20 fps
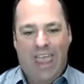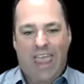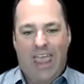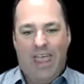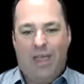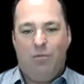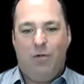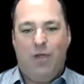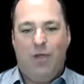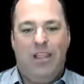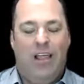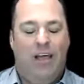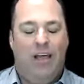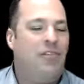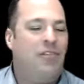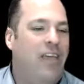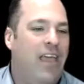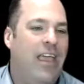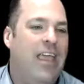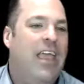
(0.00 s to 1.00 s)
And we'd
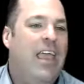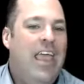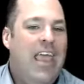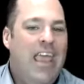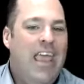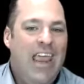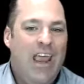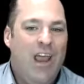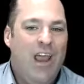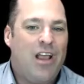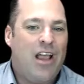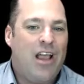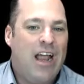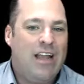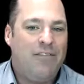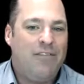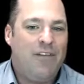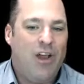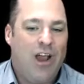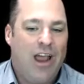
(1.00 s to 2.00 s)
love to hear
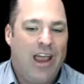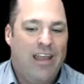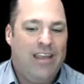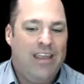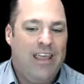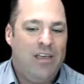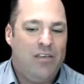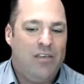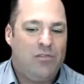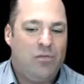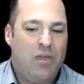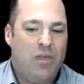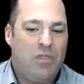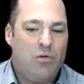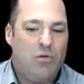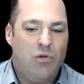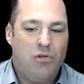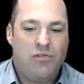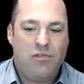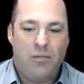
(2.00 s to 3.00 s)
kind of your ideas. We
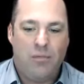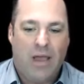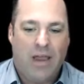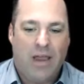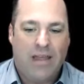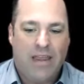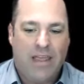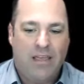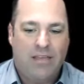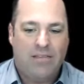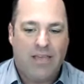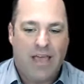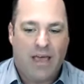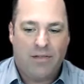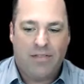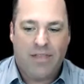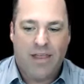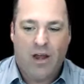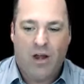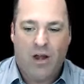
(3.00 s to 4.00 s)
threw some ideas
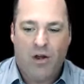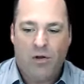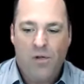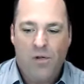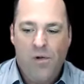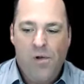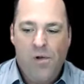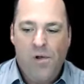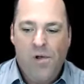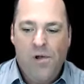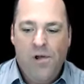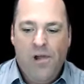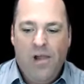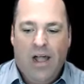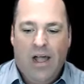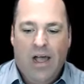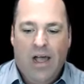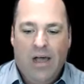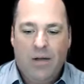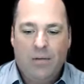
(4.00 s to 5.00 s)
out there.
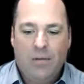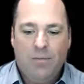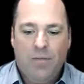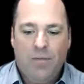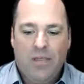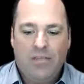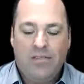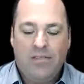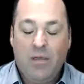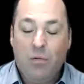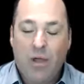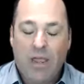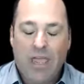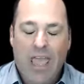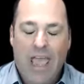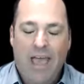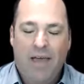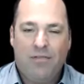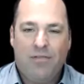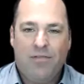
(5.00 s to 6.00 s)
Um, see what
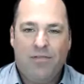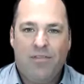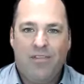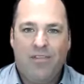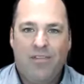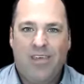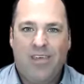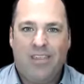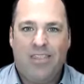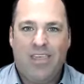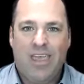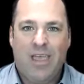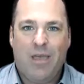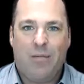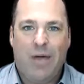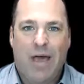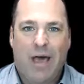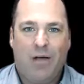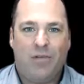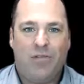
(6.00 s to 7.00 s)
you have to think
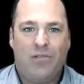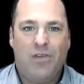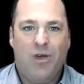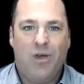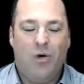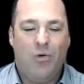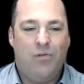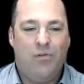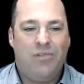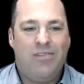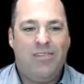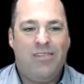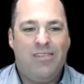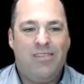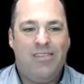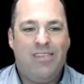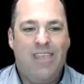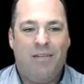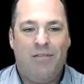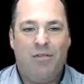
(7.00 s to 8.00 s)
about. So,
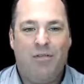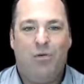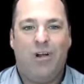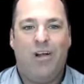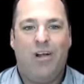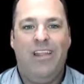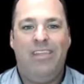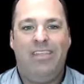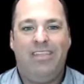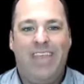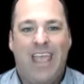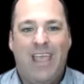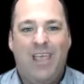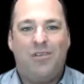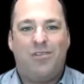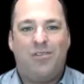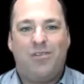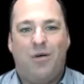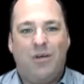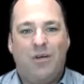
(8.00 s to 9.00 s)
David Werden, thank
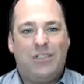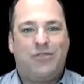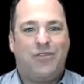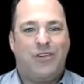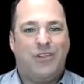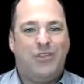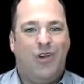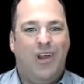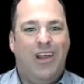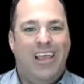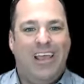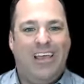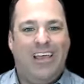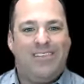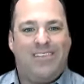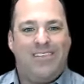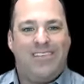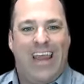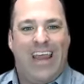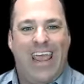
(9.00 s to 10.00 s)
you so much for joining
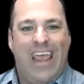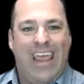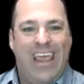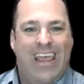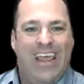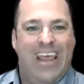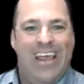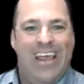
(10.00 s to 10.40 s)
us today.